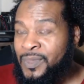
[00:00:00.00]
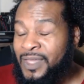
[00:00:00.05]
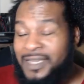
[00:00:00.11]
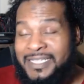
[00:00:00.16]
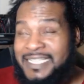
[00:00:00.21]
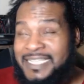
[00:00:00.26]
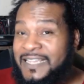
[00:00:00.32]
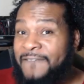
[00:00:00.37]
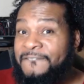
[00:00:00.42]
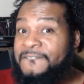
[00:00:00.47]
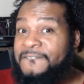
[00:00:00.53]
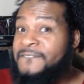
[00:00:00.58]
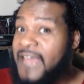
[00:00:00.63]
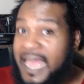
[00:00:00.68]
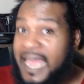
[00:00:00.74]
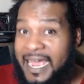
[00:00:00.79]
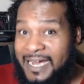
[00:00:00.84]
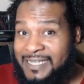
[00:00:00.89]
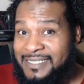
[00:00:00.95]
This is a
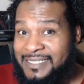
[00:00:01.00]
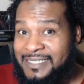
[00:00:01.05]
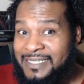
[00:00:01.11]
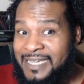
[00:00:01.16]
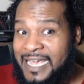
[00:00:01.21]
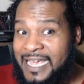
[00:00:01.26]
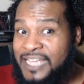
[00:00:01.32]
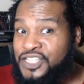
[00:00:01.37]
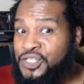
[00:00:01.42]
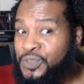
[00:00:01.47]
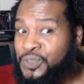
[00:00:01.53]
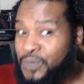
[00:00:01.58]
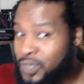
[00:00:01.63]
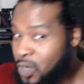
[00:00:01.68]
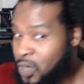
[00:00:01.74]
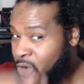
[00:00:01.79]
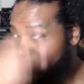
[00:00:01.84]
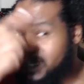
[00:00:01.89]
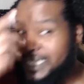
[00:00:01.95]
fact, as you
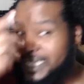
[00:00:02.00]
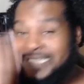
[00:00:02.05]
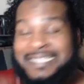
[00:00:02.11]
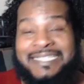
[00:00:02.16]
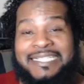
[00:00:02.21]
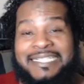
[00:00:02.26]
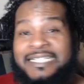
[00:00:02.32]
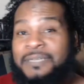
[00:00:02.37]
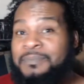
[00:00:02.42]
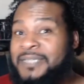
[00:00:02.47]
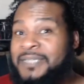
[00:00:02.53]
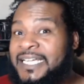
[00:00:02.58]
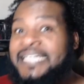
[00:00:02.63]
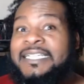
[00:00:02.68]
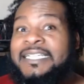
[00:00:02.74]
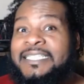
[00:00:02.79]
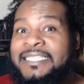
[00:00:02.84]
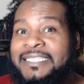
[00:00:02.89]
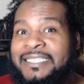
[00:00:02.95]
have already seen
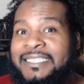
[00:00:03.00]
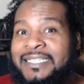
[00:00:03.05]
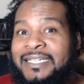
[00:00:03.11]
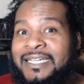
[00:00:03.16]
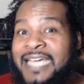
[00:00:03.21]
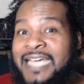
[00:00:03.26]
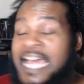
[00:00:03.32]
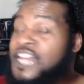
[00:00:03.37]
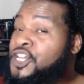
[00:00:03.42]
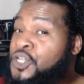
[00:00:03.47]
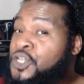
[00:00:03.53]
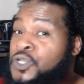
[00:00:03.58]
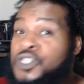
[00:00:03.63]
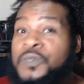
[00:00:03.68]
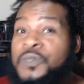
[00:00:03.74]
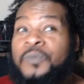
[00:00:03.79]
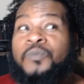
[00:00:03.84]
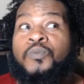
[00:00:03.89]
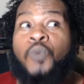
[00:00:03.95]
plainly. And he
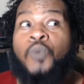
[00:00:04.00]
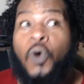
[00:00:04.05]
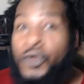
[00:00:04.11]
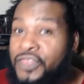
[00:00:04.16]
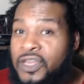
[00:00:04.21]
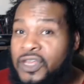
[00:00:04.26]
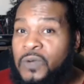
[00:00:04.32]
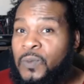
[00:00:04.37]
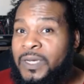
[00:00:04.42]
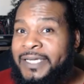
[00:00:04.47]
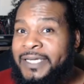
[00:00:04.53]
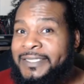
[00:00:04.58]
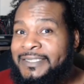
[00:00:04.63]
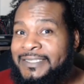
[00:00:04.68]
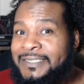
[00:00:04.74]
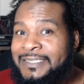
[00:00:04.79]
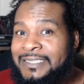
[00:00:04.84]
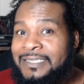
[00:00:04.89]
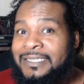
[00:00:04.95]
used more than one,
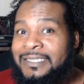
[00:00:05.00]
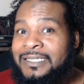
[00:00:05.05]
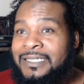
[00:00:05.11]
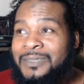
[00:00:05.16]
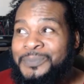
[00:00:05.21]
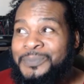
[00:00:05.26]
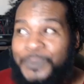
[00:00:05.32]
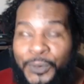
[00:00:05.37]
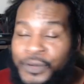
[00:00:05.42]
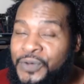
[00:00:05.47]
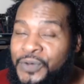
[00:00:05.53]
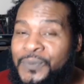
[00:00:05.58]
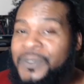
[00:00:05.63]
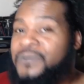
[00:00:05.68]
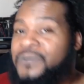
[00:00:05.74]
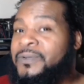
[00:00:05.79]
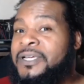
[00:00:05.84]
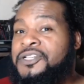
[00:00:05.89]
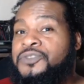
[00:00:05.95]
more
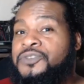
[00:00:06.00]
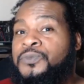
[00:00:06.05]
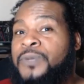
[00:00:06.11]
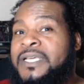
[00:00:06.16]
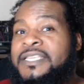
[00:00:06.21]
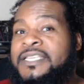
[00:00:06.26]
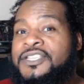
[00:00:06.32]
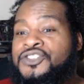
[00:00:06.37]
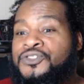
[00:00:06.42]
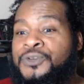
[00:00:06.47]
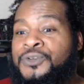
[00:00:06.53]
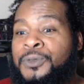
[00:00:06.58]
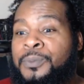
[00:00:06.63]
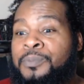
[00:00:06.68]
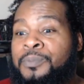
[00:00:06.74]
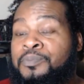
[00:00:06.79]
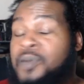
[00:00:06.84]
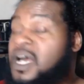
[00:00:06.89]
than one racist trope,